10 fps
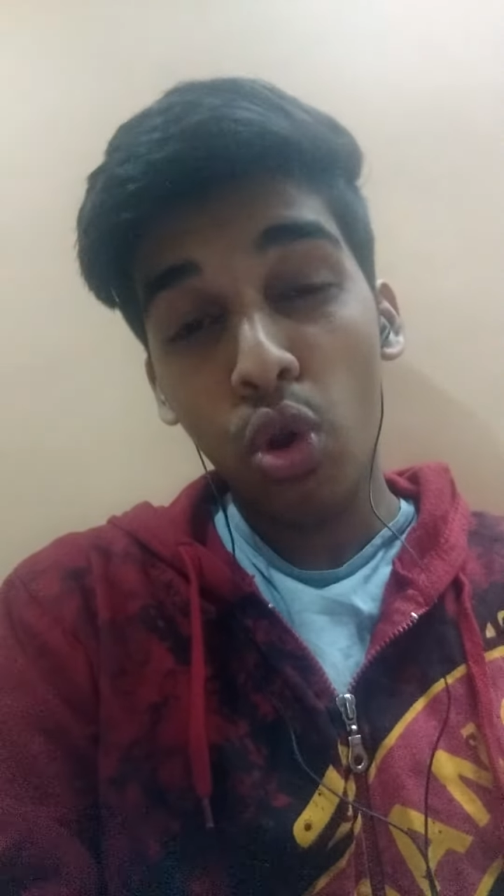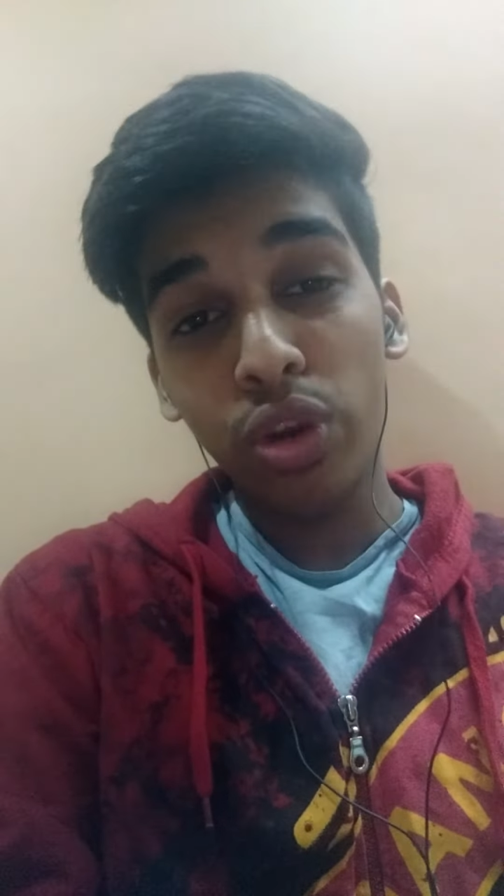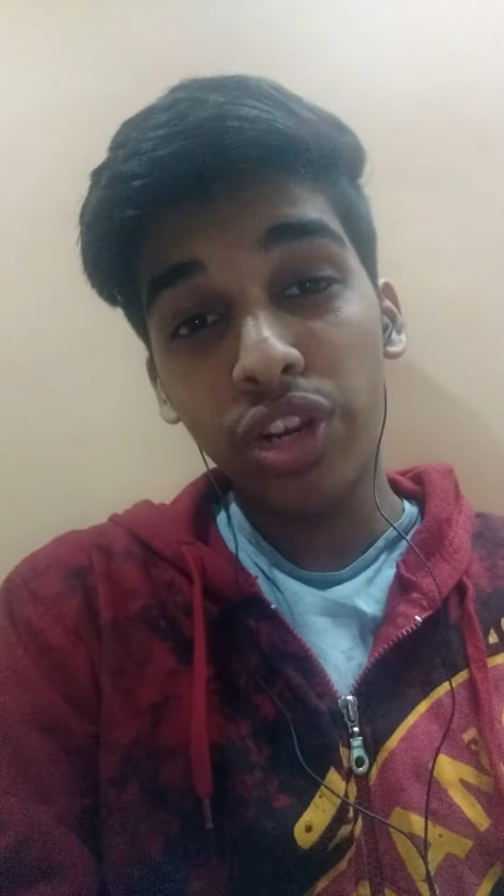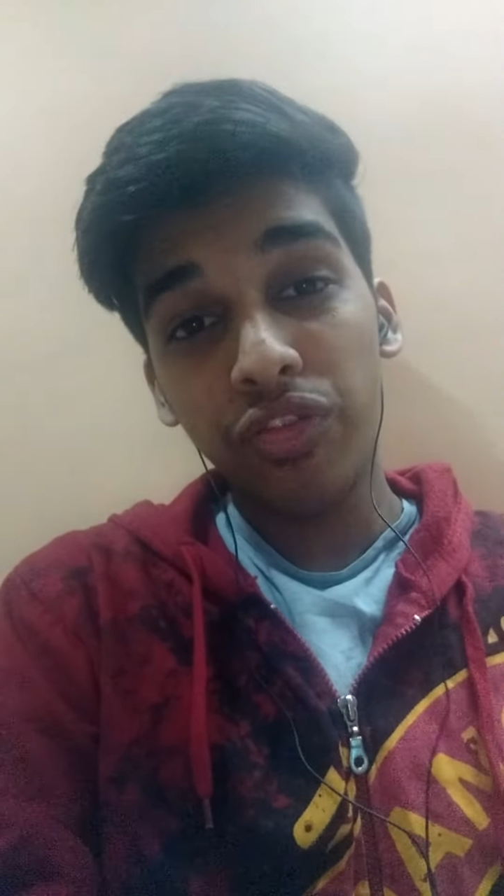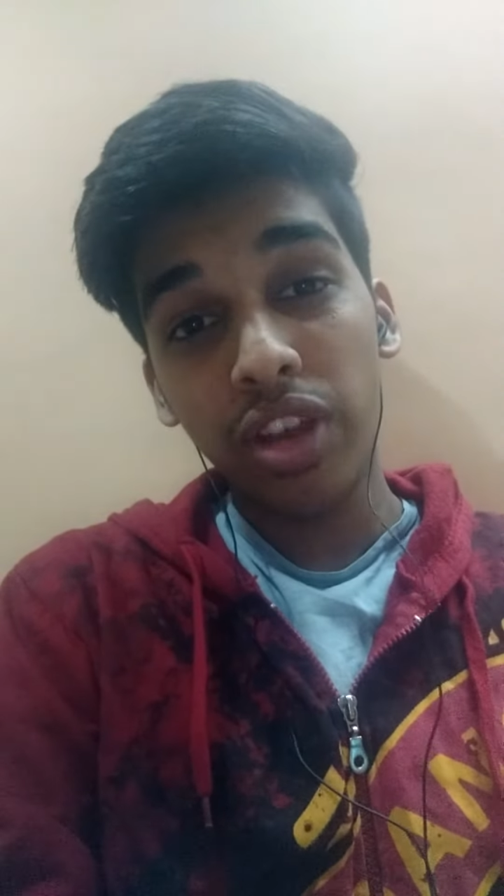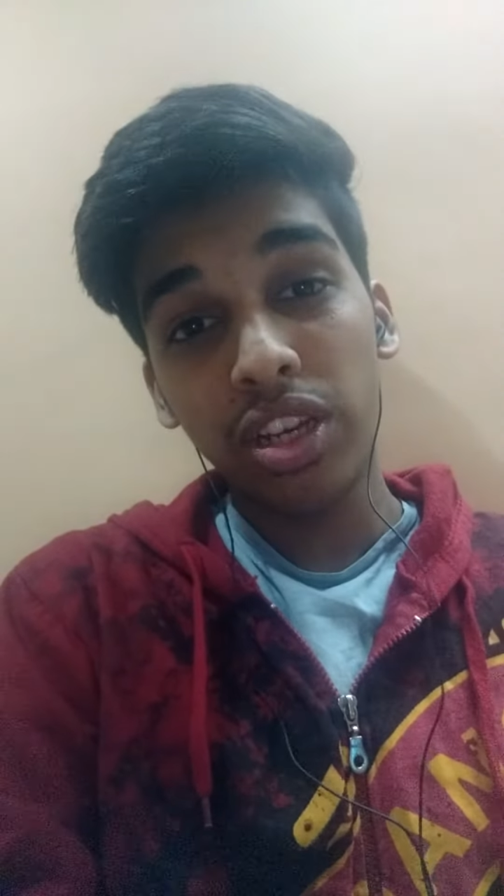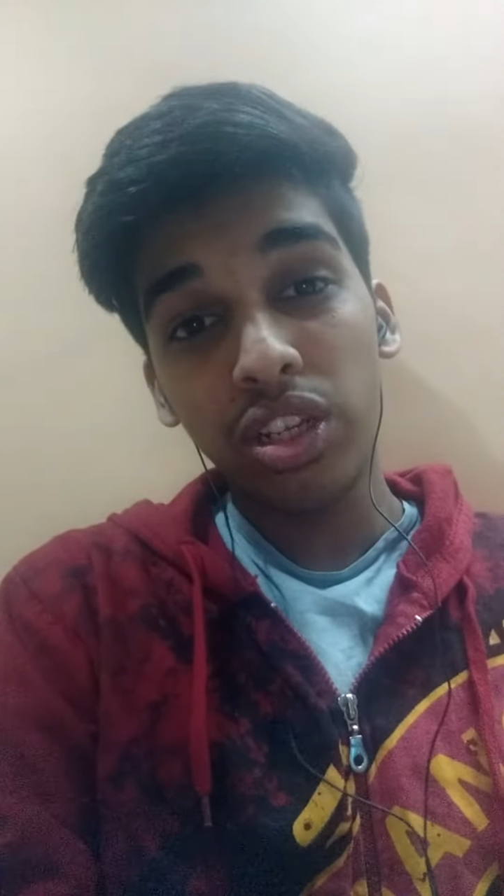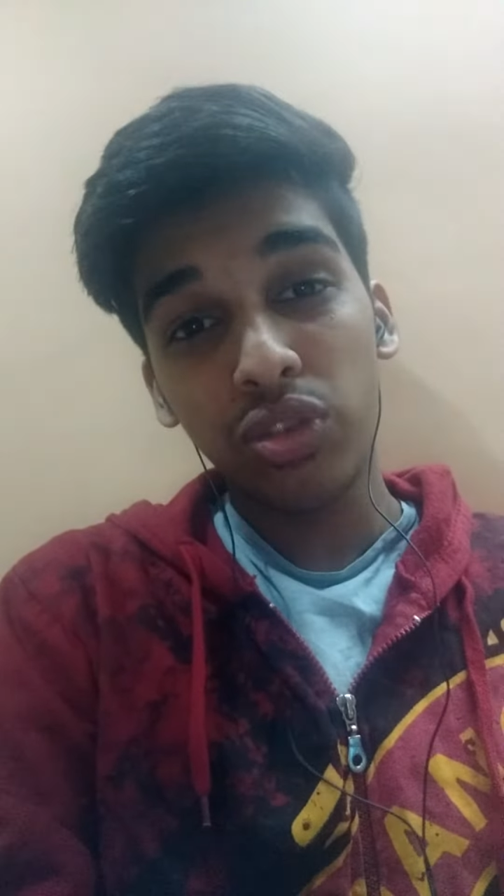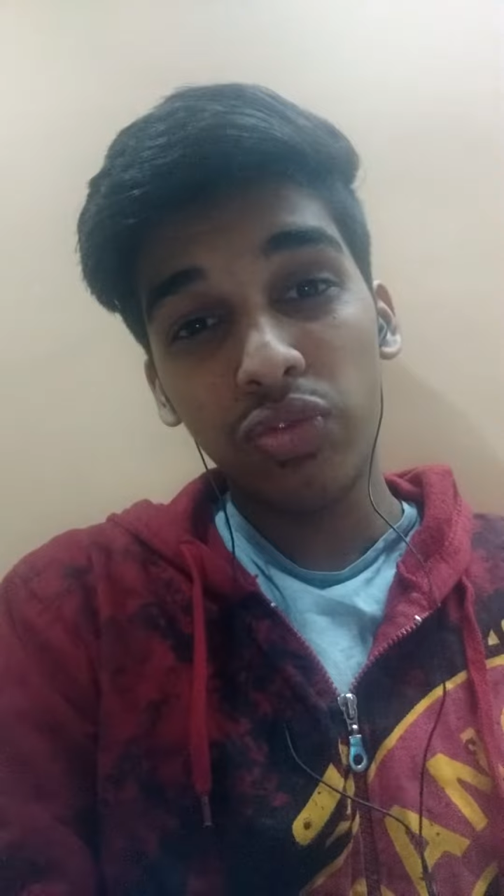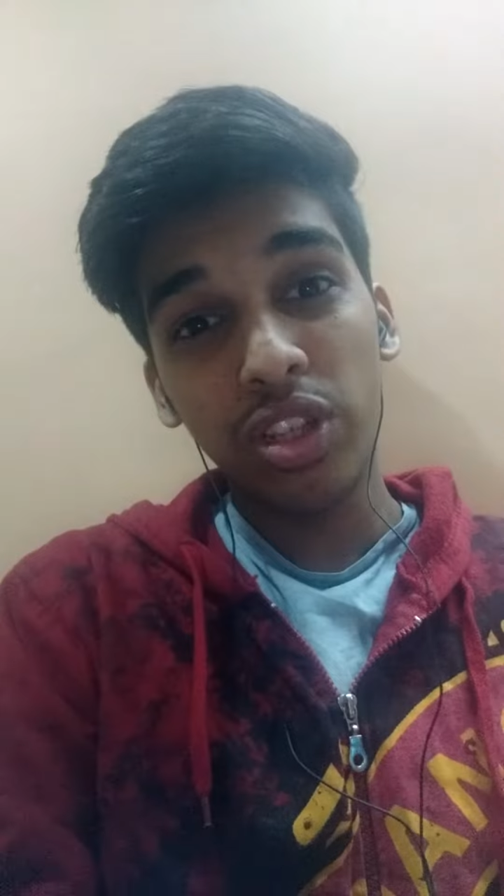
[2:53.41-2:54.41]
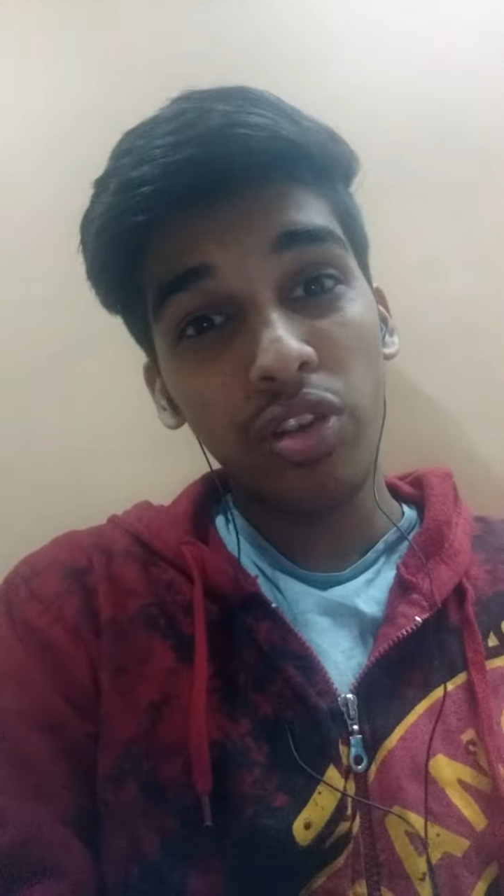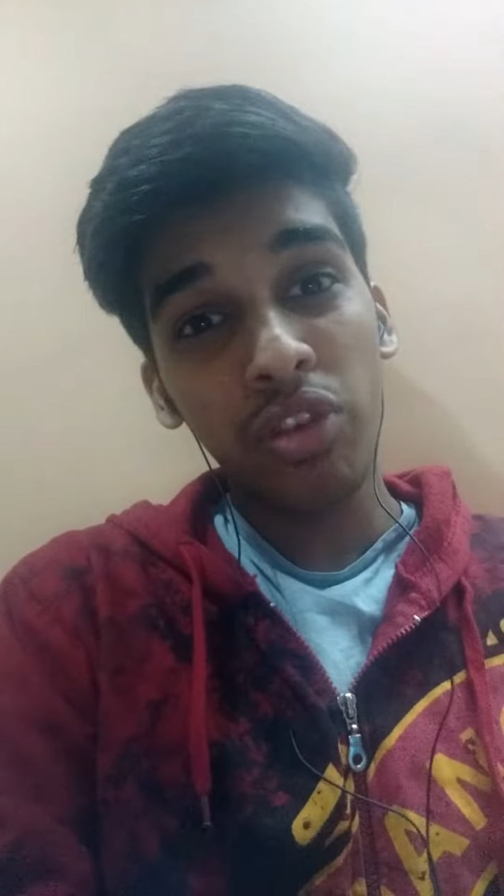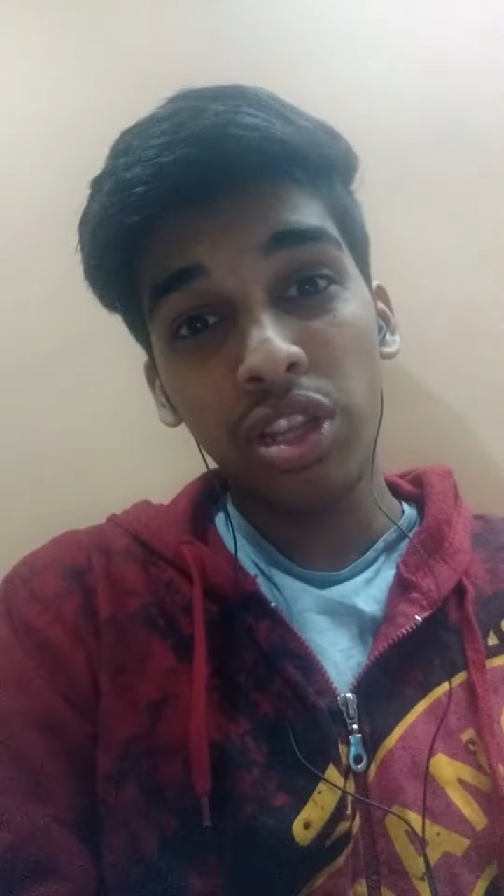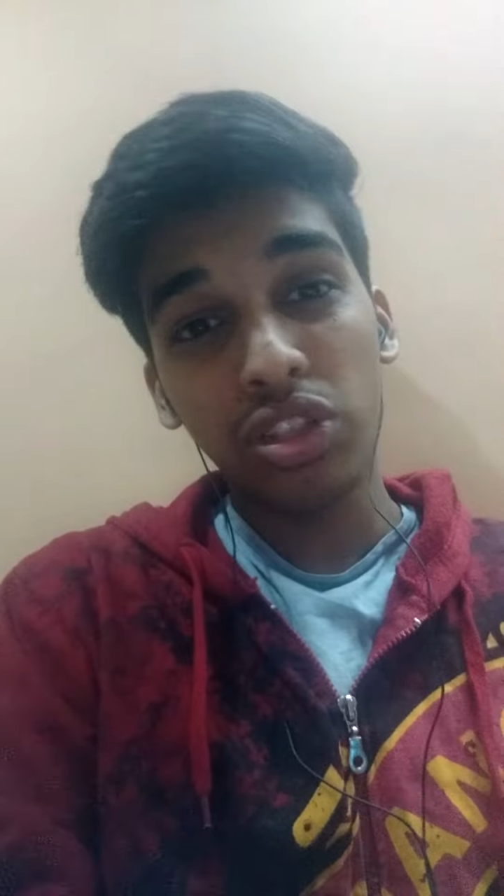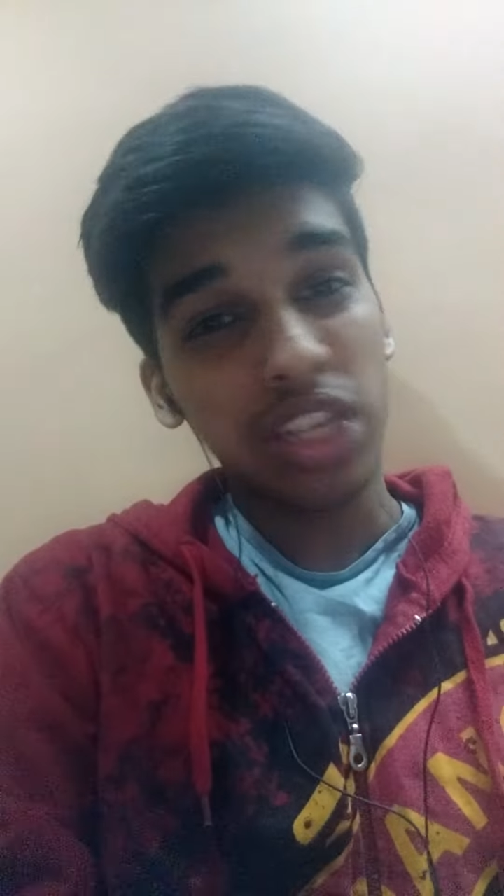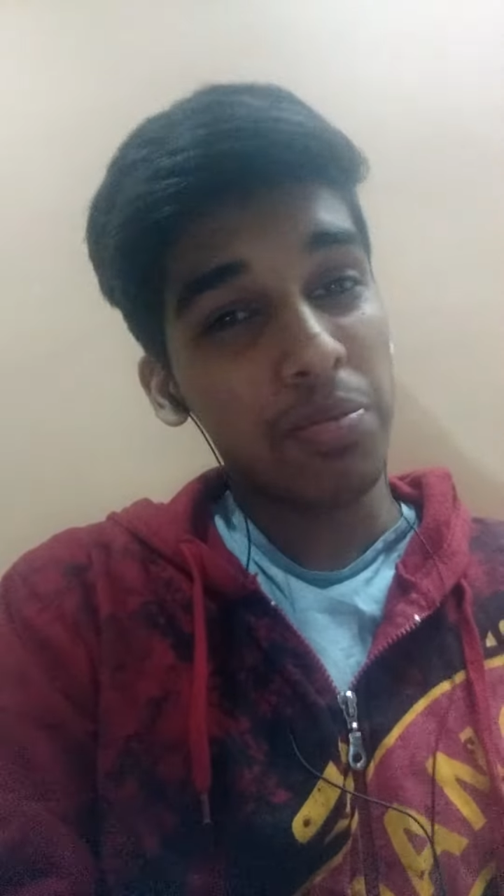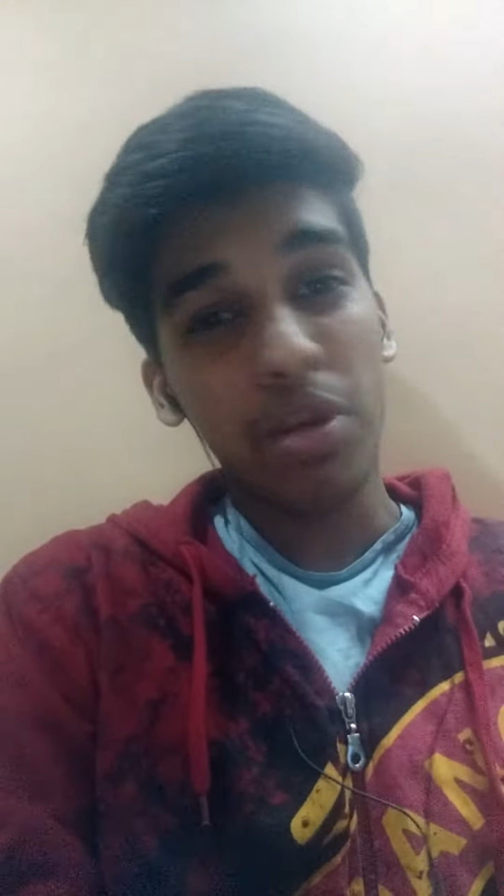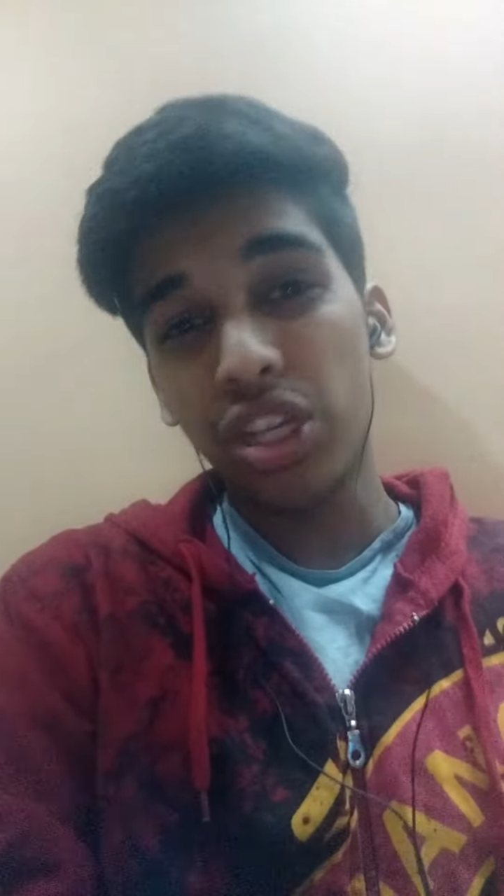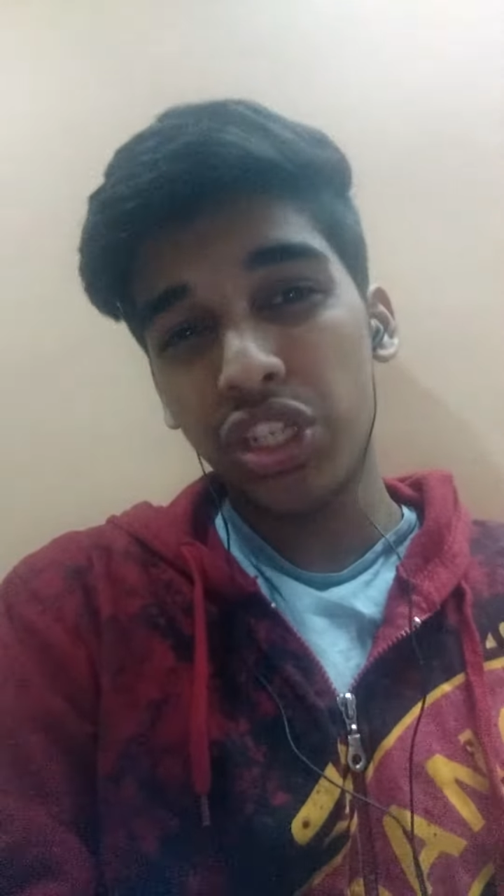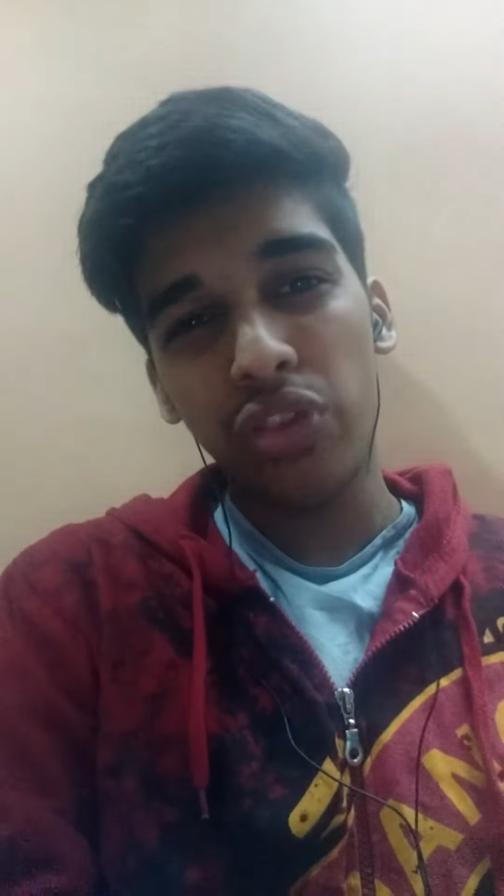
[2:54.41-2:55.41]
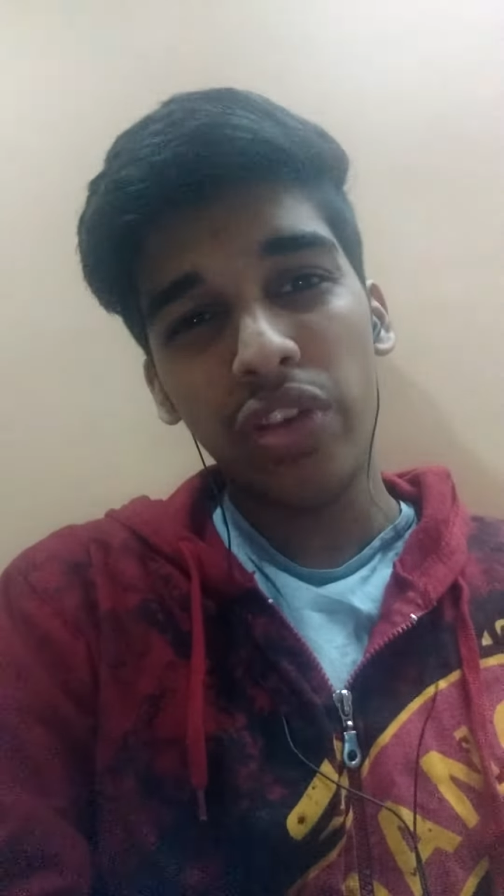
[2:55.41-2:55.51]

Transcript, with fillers: over defenders when you have runners like Martial,